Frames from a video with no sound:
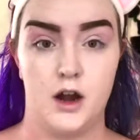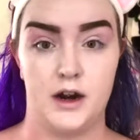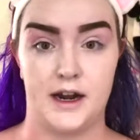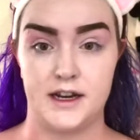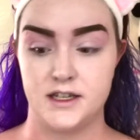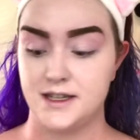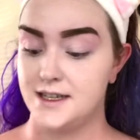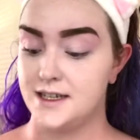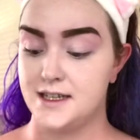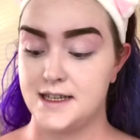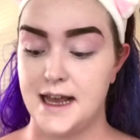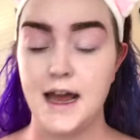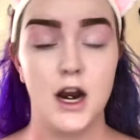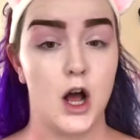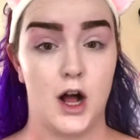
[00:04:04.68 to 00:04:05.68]
Alright, to
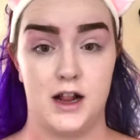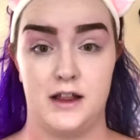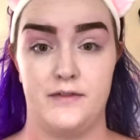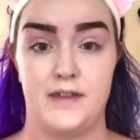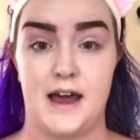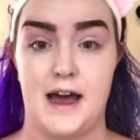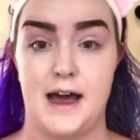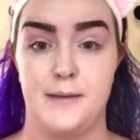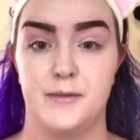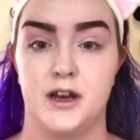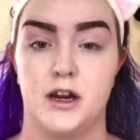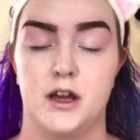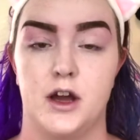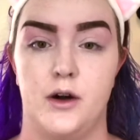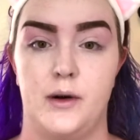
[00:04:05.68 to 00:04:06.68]
set all of that, I'm going
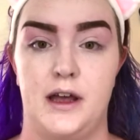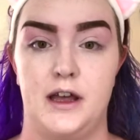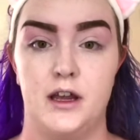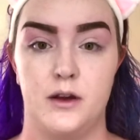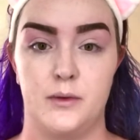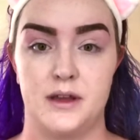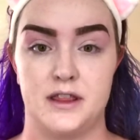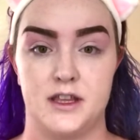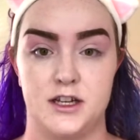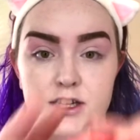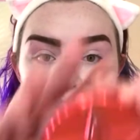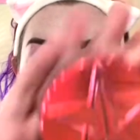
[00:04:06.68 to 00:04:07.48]
to go in with the